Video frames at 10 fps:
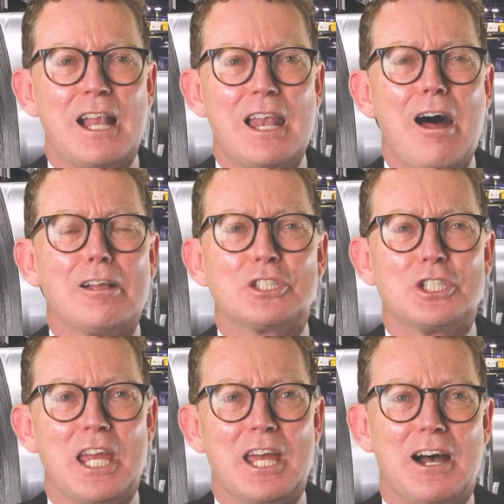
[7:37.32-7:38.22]
Last
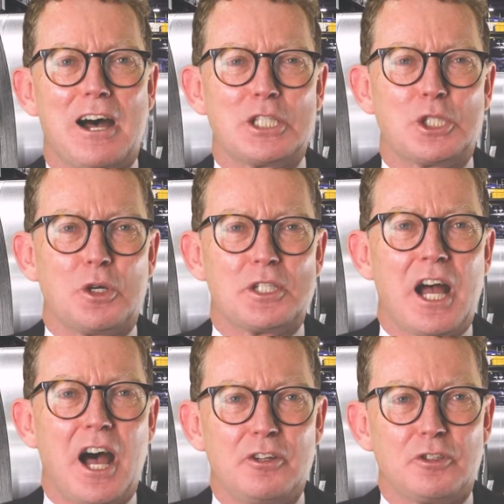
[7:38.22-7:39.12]
year, I joined
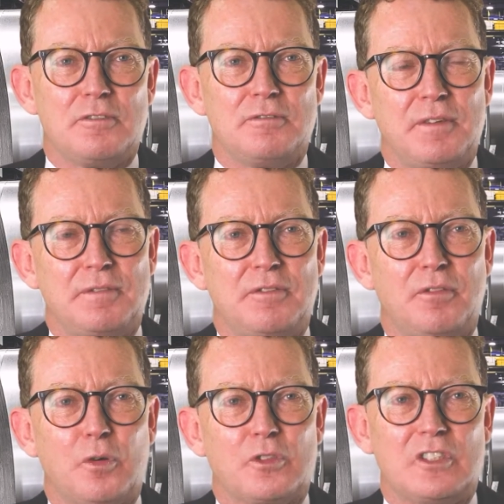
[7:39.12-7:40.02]

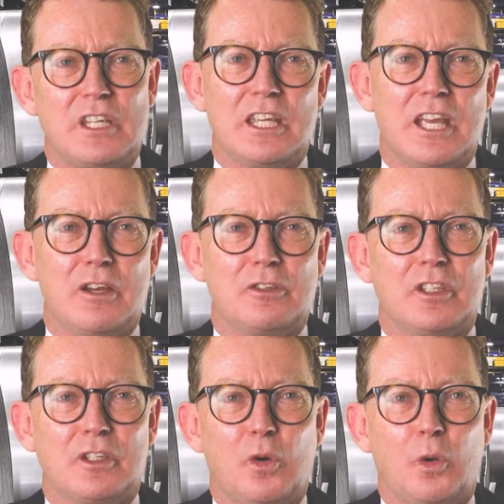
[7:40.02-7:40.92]
154 CEOs
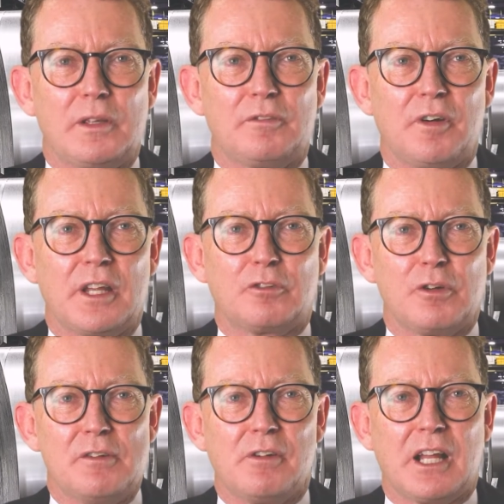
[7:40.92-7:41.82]
in calling for a
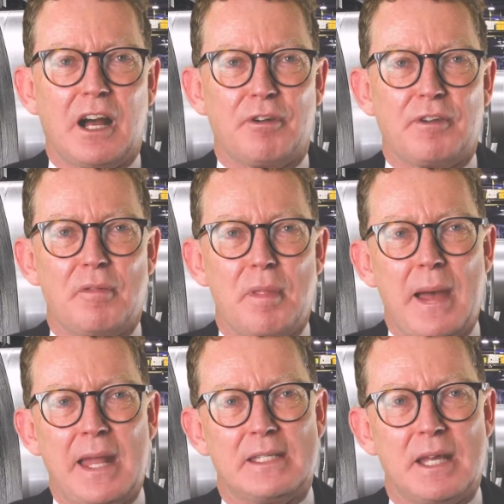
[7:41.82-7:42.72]
green recovery from the
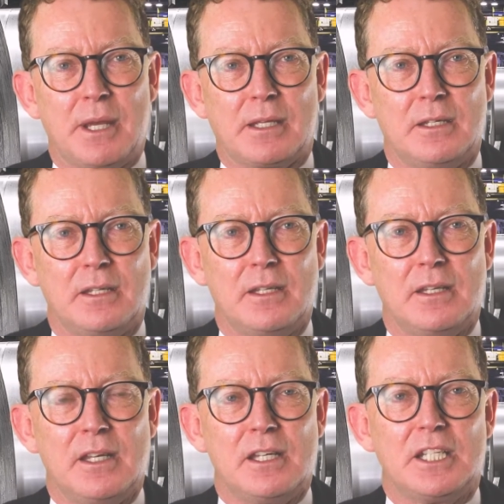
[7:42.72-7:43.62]
pandemic.
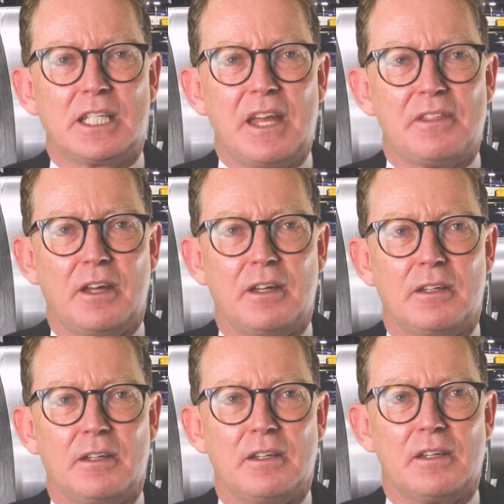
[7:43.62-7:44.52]
Together,
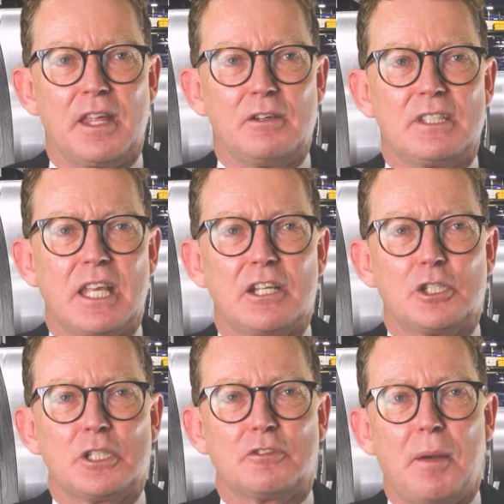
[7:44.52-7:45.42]
those
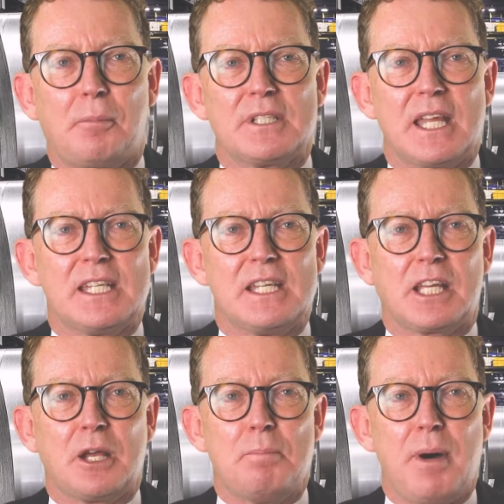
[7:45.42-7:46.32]
signatories represented a
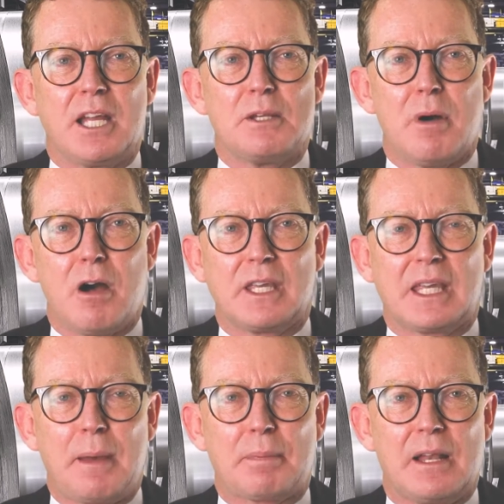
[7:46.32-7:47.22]
combined market
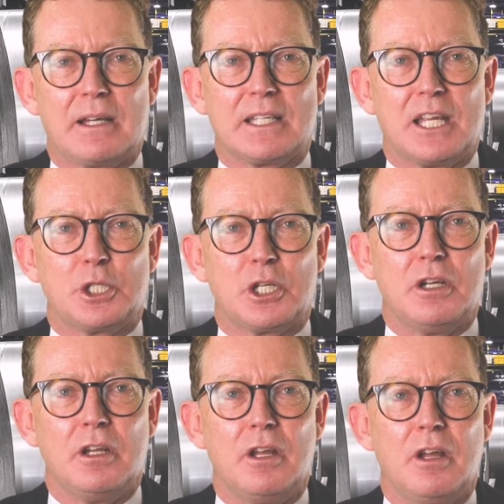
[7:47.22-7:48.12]

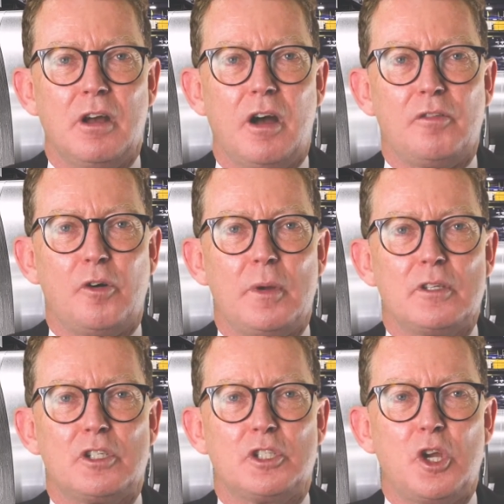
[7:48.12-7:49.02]
capitalization of
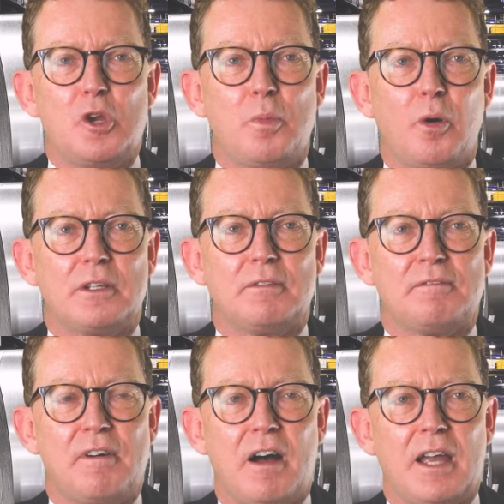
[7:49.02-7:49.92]
almost
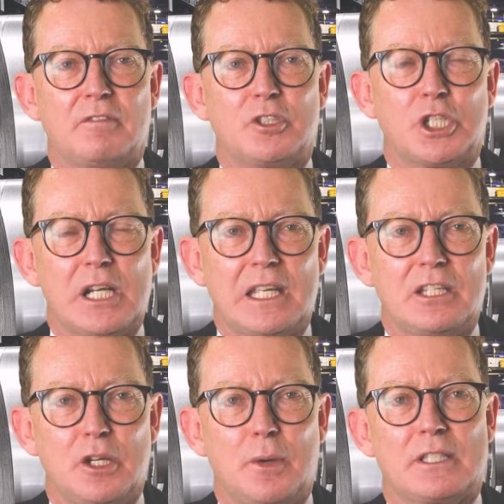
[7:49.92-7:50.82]
$2.5
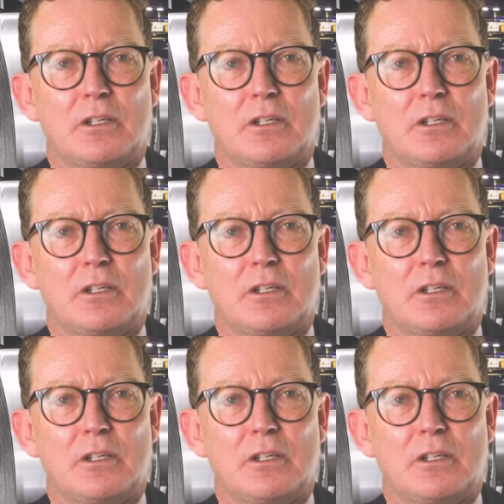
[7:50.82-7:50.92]
trillion